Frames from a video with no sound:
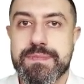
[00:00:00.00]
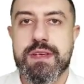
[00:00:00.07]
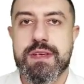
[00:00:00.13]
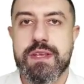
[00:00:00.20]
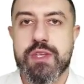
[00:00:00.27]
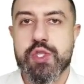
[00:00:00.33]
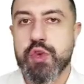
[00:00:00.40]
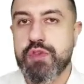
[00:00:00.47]

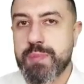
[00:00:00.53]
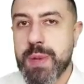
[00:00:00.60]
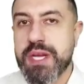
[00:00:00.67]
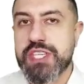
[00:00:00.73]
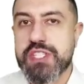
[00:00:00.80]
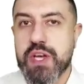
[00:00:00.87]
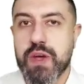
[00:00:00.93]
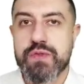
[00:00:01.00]
So if money
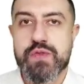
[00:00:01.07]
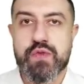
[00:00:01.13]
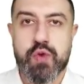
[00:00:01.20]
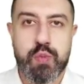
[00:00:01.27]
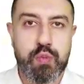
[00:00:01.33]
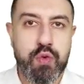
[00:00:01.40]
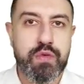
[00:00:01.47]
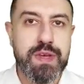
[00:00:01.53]
solves for
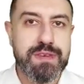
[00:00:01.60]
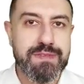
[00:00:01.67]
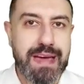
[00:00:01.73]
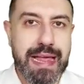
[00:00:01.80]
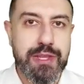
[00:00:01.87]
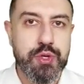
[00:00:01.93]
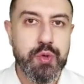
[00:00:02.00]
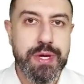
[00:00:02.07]
moving
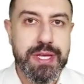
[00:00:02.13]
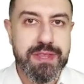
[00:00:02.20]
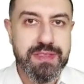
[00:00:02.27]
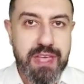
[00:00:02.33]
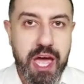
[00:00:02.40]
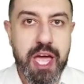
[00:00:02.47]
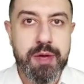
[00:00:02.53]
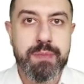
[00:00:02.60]
value in
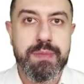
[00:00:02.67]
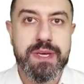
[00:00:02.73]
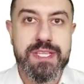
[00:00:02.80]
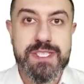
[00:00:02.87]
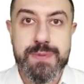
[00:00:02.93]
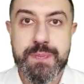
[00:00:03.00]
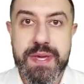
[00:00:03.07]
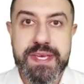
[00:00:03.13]
time, in
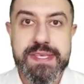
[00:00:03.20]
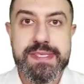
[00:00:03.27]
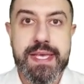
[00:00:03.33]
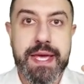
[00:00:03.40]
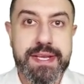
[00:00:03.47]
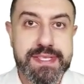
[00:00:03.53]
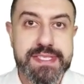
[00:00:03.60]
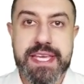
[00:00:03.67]
space,
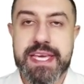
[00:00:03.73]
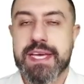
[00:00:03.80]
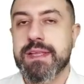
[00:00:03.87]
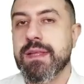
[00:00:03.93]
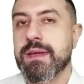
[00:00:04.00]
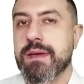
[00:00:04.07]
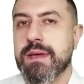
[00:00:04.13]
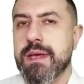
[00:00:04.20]
and in
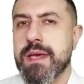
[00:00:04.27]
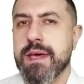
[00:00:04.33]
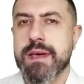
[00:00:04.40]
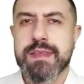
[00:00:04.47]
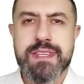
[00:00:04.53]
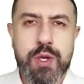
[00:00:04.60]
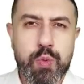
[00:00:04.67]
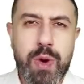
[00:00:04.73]
scale,
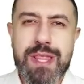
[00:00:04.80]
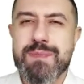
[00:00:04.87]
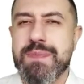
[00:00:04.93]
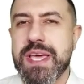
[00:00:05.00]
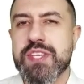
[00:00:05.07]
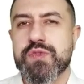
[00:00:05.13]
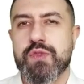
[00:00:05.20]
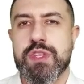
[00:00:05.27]
then what
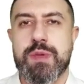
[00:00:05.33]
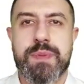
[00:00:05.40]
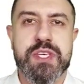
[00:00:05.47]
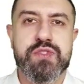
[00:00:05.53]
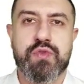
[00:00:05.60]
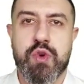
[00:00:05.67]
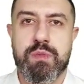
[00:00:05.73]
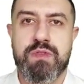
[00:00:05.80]
makes for the best
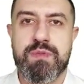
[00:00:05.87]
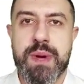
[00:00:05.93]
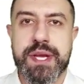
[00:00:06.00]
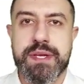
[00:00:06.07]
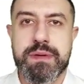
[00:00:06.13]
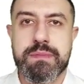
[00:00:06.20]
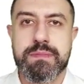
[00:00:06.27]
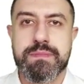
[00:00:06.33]
form of
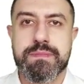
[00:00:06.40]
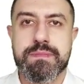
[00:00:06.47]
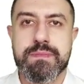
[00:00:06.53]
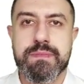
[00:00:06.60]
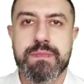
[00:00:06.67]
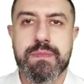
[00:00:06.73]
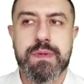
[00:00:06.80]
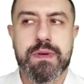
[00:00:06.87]
money?
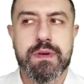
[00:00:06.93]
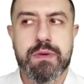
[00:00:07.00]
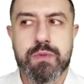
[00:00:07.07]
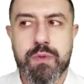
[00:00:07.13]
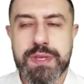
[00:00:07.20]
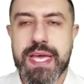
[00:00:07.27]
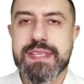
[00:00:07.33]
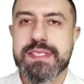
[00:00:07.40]

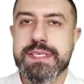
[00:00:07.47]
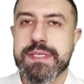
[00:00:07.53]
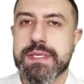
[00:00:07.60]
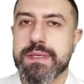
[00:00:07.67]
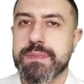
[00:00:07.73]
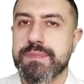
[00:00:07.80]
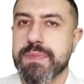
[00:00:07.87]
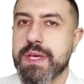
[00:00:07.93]
Well, that's easy.
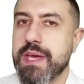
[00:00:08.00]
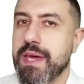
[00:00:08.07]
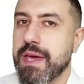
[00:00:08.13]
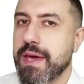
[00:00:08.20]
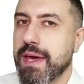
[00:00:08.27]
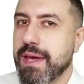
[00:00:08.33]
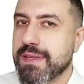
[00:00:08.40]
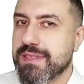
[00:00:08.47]

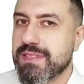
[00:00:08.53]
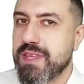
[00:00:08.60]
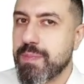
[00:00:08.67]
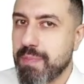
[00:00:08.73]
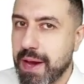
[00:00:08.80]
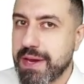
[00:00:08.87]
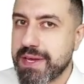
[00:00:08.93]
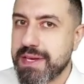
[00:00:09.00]
It's the
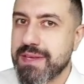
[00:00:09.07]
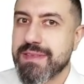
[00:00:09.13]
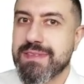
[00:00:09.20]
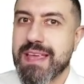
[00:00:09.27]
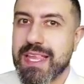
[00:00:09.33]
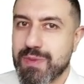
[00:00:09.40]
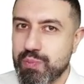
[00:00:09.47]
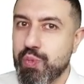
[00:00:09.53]
money
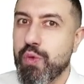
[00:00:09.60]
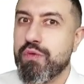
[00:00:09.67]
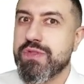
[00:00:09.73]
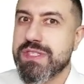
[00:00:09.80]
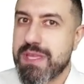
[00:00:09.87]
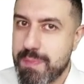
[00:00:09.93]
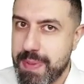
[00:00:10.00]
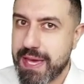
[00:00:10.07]
that moves
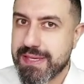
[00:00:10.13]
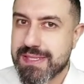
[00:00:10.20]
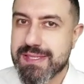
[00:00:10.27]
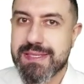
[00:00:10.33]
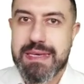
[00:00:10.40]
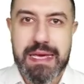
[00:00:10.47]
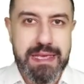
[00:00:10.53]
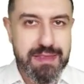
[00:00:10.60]
the
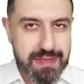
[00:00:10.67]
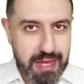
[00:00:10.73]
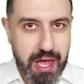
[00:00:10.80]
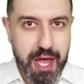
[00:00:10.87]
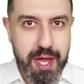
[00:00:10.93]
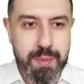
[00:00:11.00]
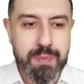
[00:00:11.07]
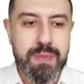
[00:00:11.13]
best in
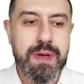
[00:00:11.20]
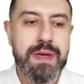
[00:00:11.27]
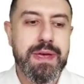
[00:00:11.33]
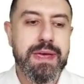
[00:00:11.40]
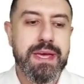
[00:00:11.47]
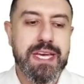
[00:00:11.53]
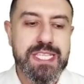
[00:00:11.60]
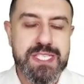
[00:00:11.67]
time,
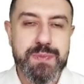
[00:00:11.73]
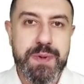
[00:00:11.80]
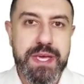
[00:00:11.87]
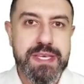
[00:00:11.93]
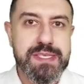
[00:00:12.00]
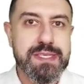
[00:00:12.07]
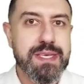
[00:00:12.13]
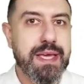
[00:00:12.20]
in
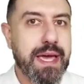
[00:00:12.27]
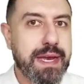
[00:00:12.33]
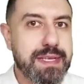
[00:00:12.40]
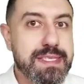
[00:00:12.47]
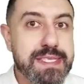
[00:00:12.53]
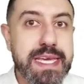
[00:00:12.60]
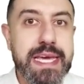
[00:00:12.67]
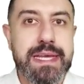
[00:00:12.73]
space, and in
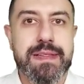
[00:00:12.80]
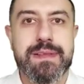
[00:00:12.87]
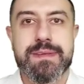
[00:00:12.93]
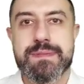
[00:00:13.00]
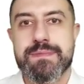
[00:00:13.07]
scale.